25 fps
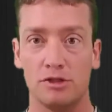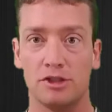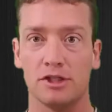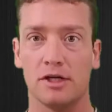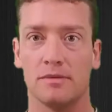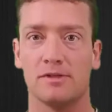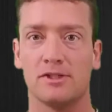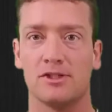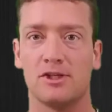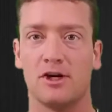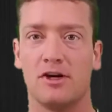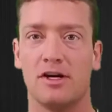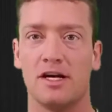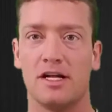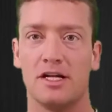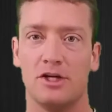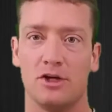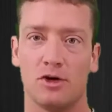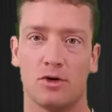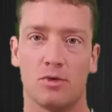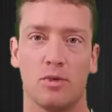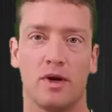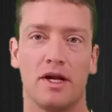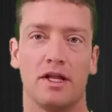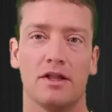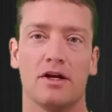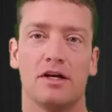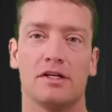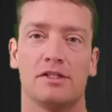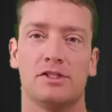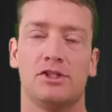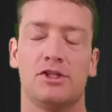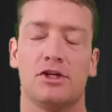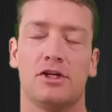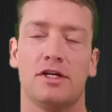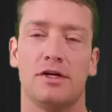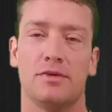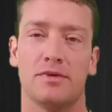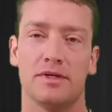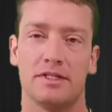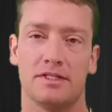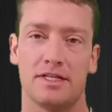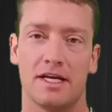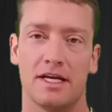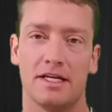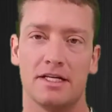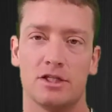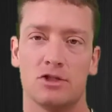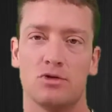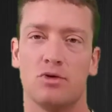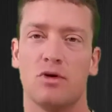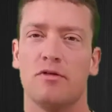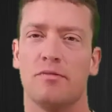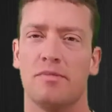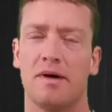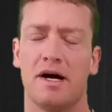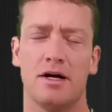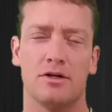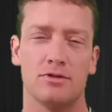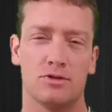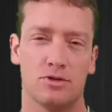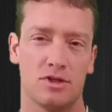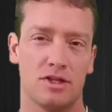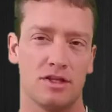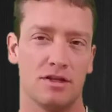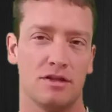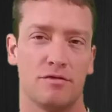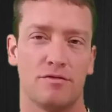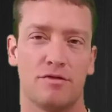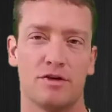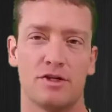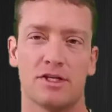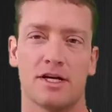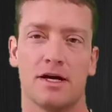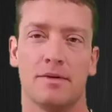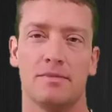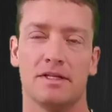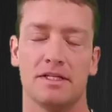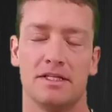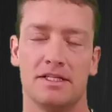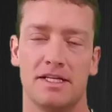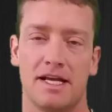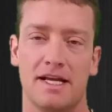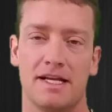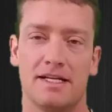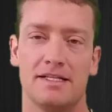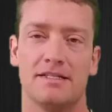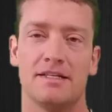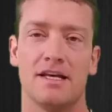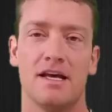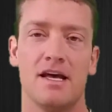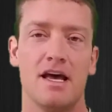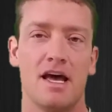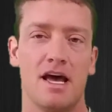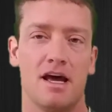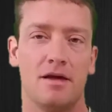jump-started your weight loss journey with 10 to 12 pounds within the first couple of days,